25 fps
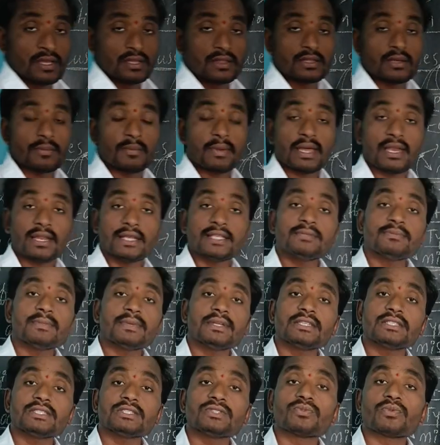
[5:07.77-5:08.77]
The
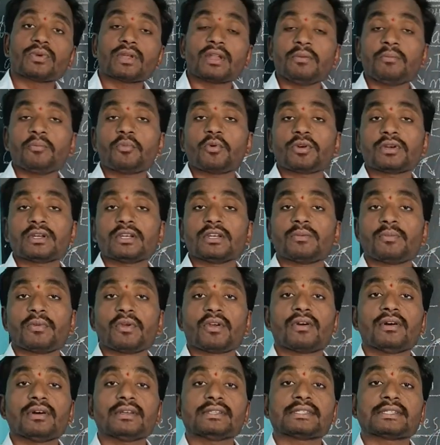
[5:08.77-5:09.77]
management is very important
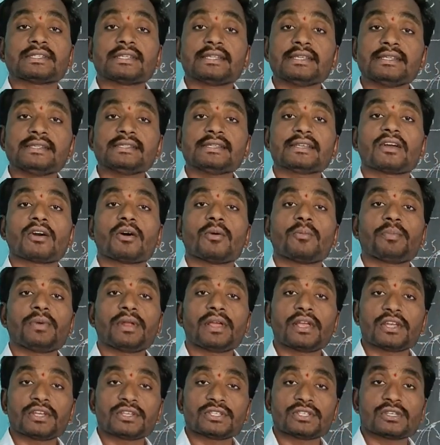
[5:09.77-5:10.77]
because it is a
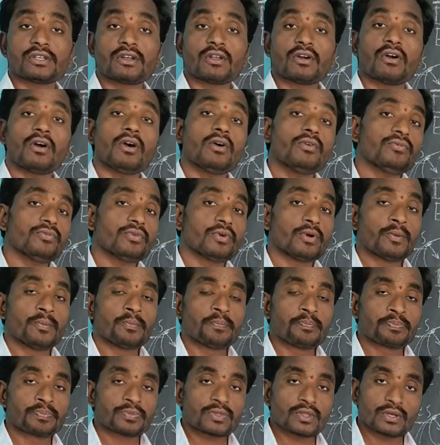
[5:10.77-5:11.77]
complication of,
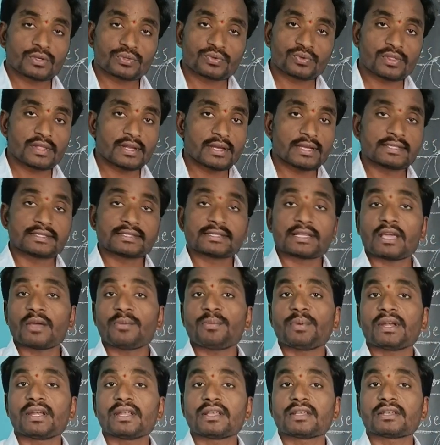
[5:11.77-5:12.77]
so that is
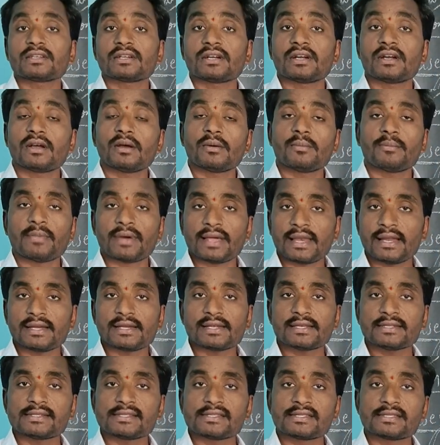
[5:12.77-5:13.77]
diabetic
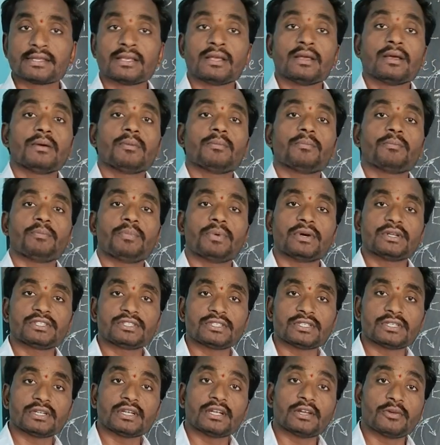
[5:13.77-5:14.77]
mellitus, but